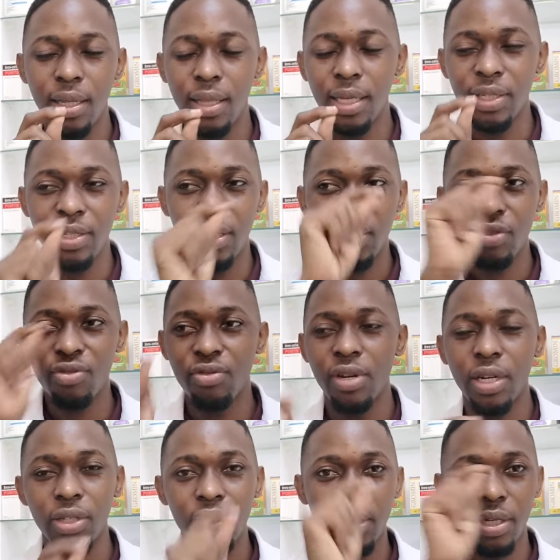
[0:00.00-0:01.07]
that's the
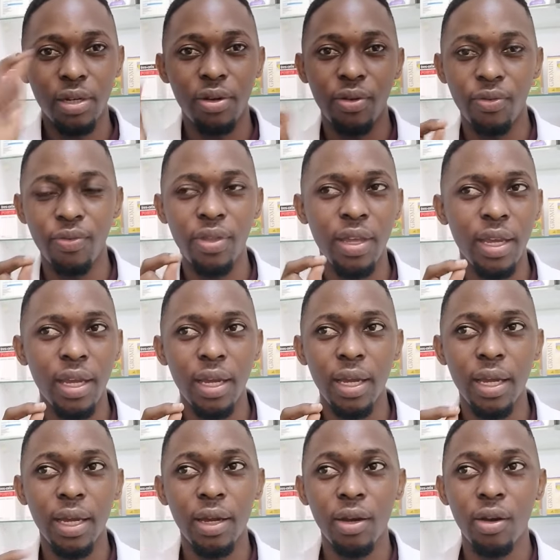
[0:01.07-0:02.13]
structure of the